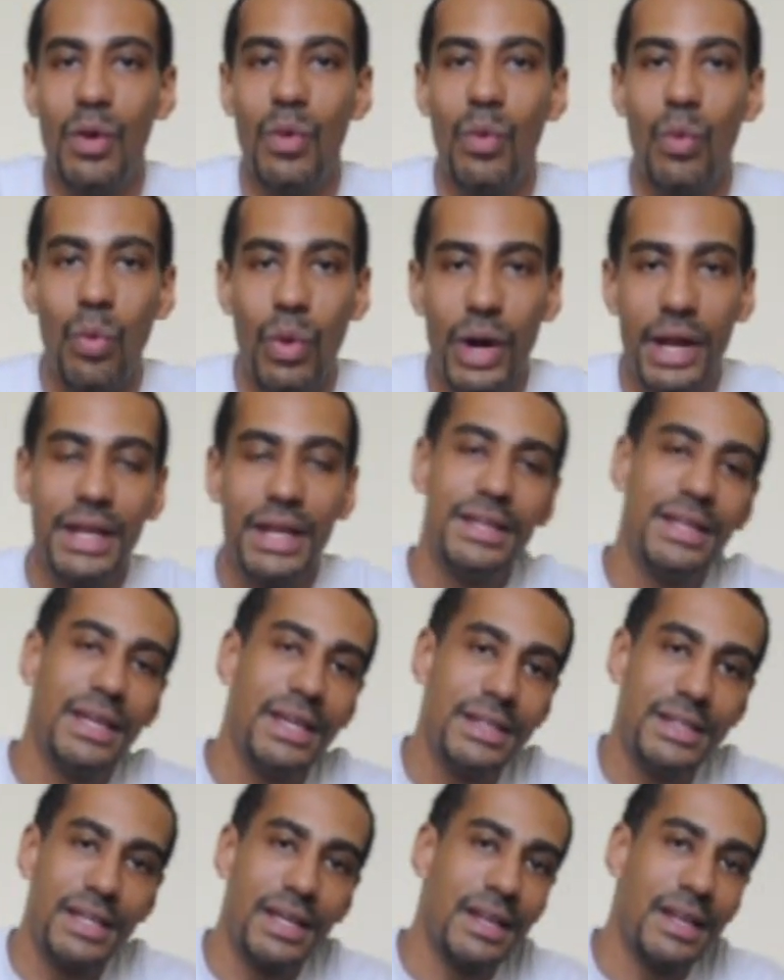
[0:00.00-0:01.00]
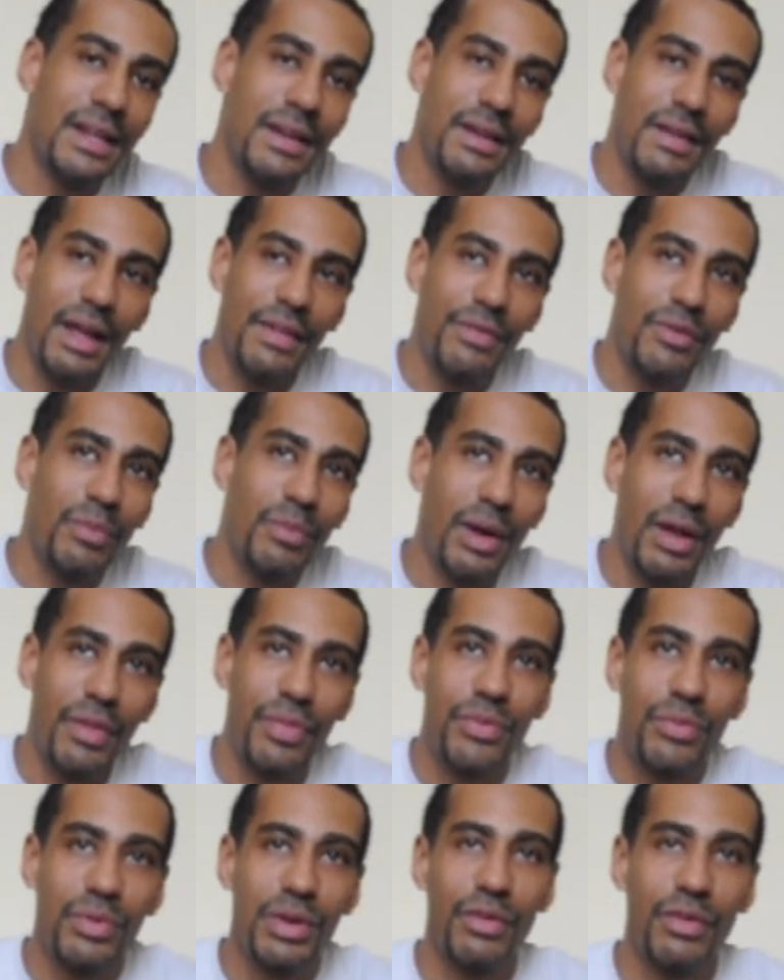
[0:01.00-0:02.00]
What it did then, and after about
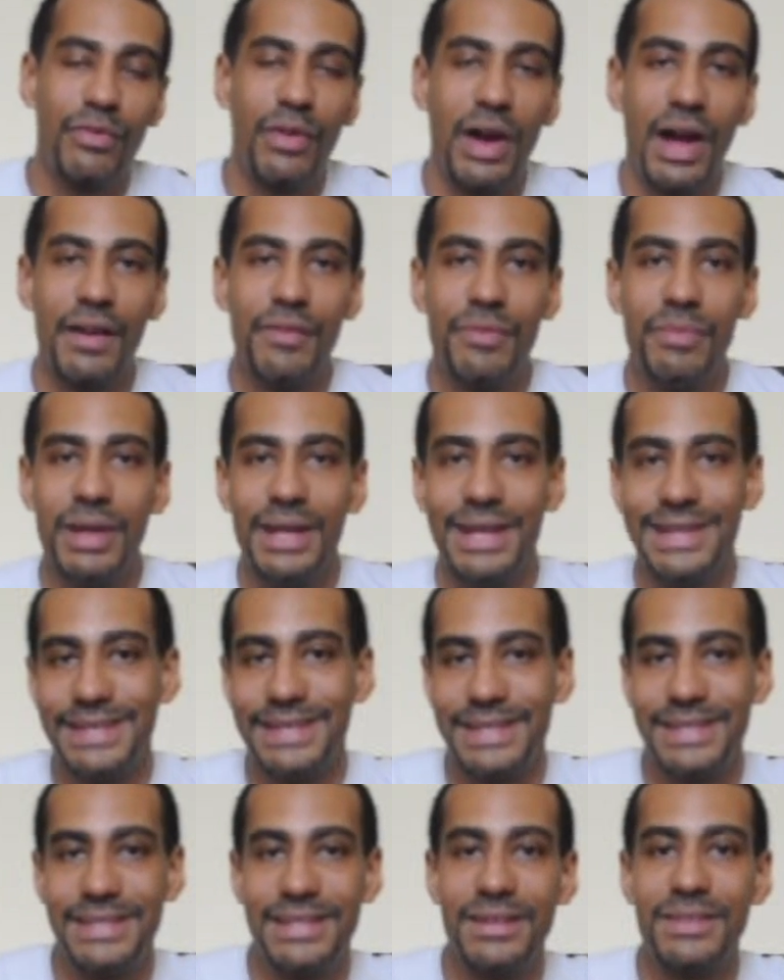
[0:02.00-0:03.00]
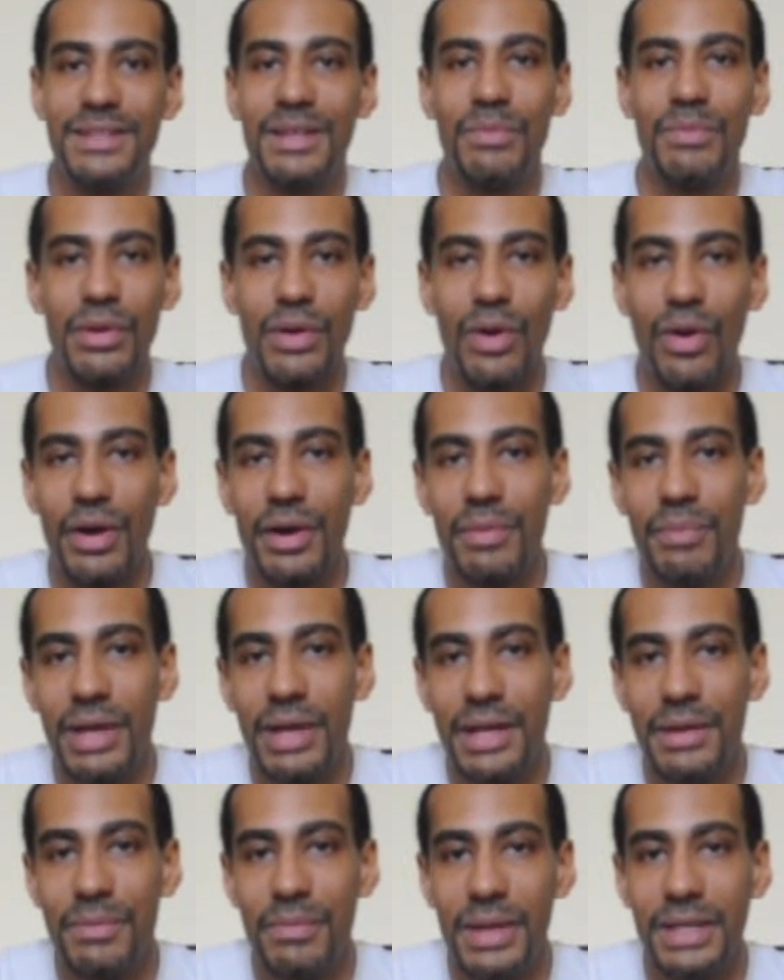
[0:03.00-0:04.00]
3 or 5 minutes, it sent them an
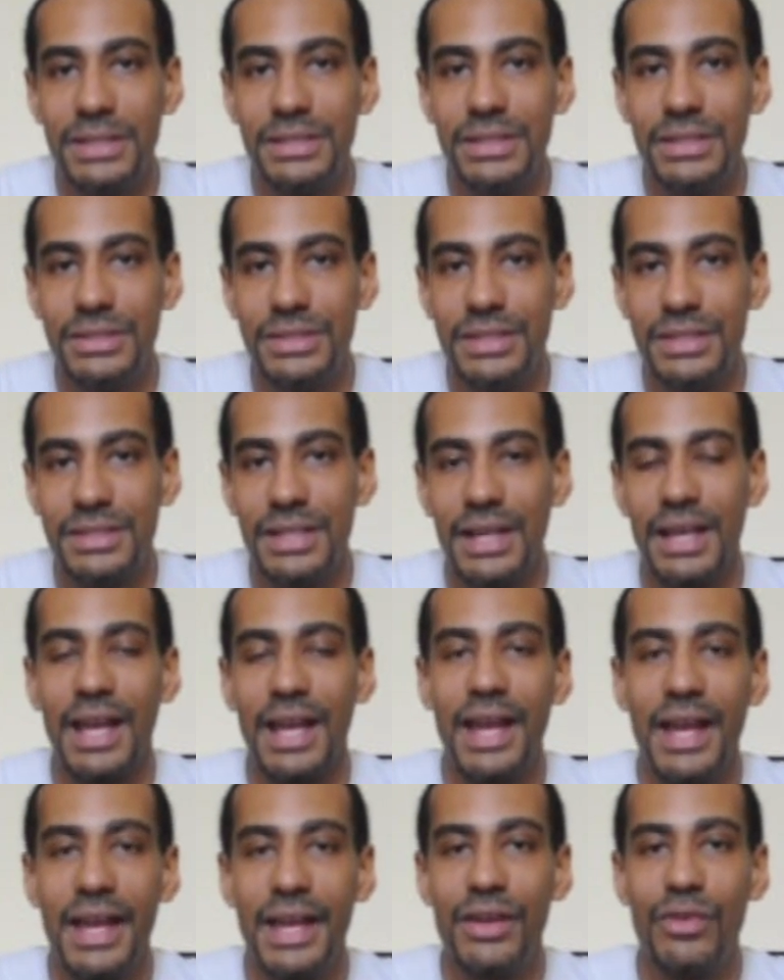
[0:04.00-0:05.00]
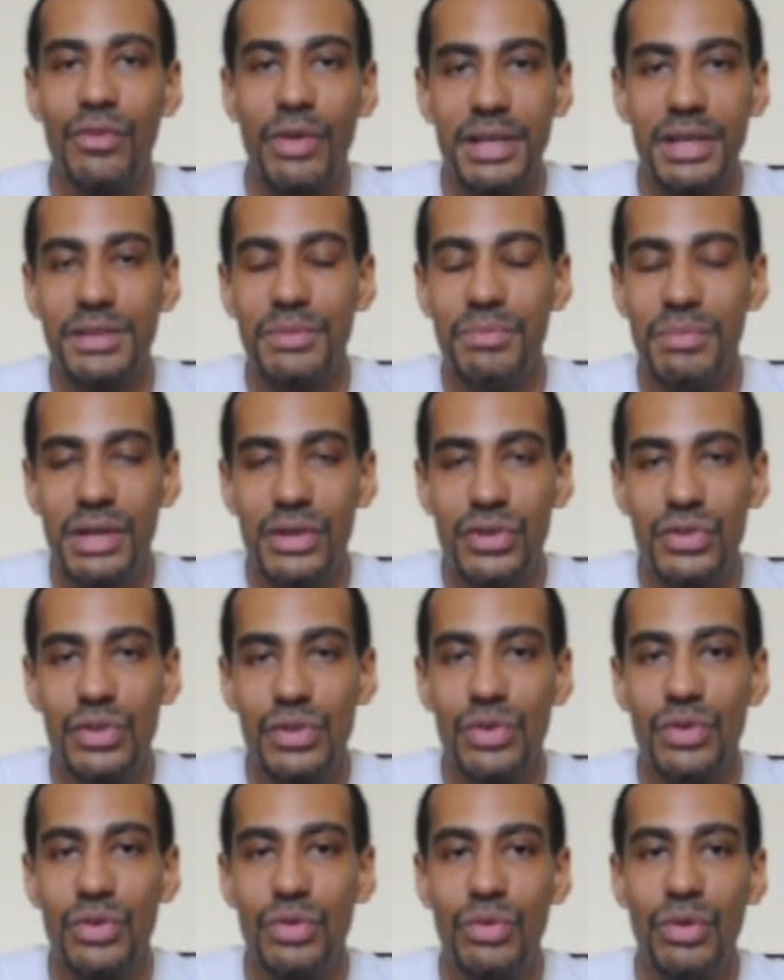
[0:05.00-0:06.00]
automated message to say, hey, great to meet
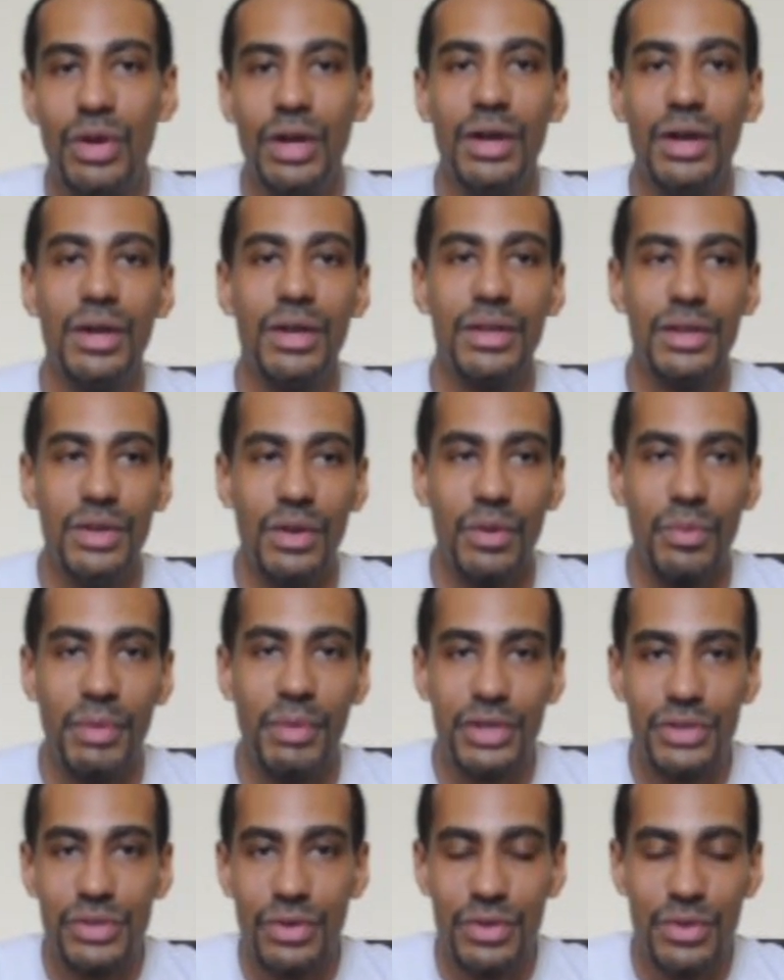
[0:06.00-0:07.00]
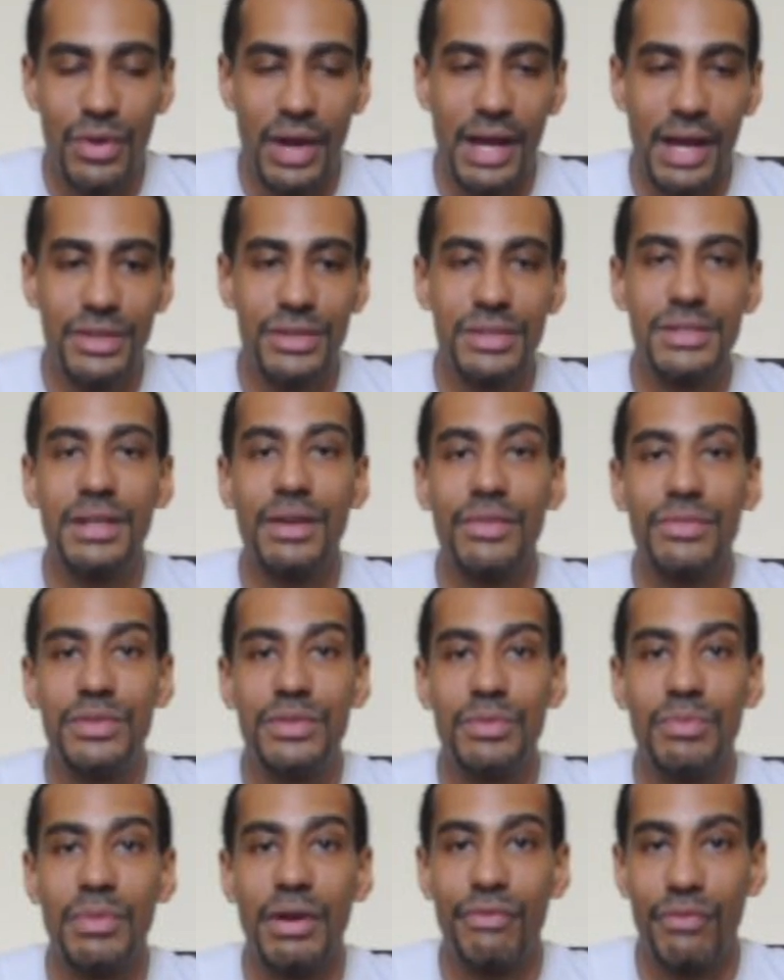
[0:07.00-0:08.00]
you. Make sure you add yourself
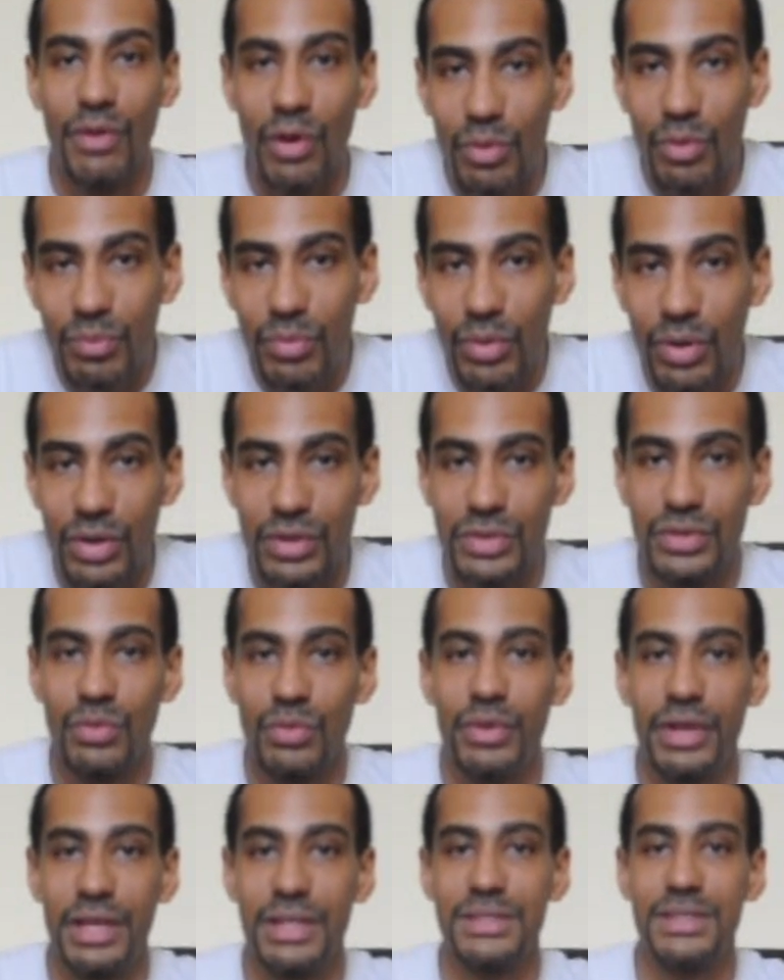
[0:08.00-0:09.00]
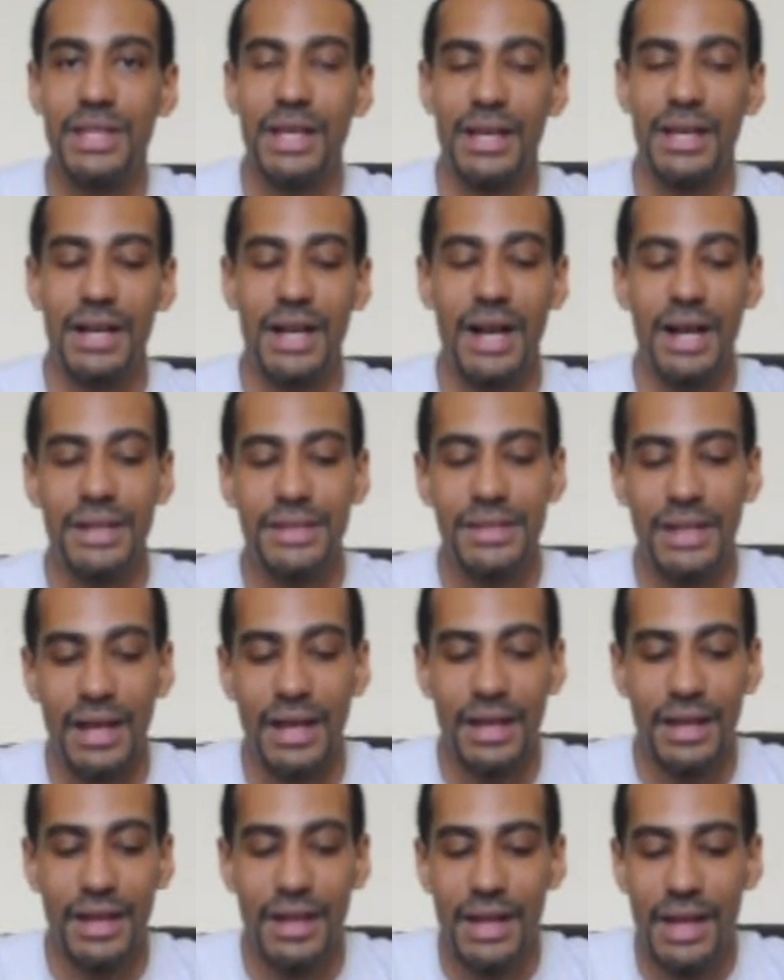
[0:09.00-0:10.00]
to my phone book so we can stay in contact.